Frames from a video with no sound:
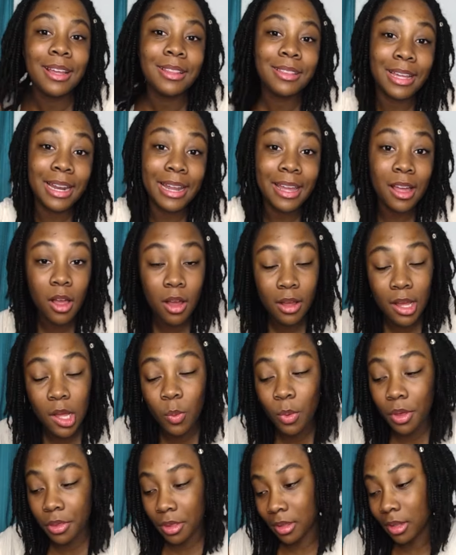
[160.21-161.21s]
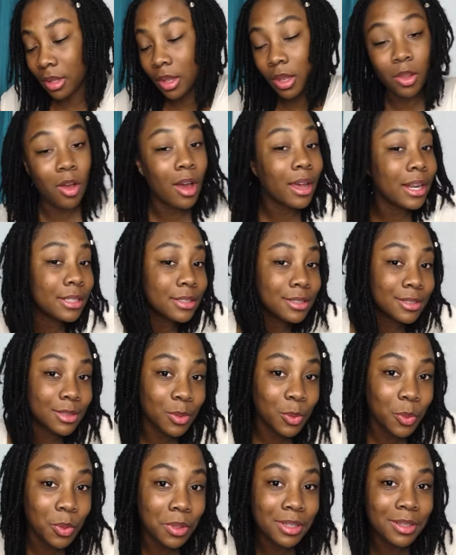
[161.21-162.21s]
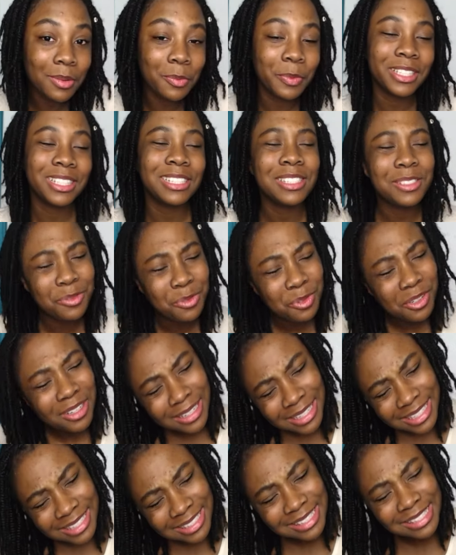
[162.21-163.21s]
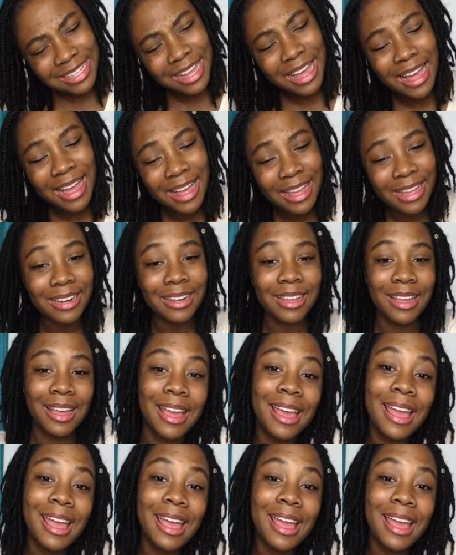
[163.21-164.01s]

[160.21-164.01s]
that I hung out with a lot at school, which is really sad.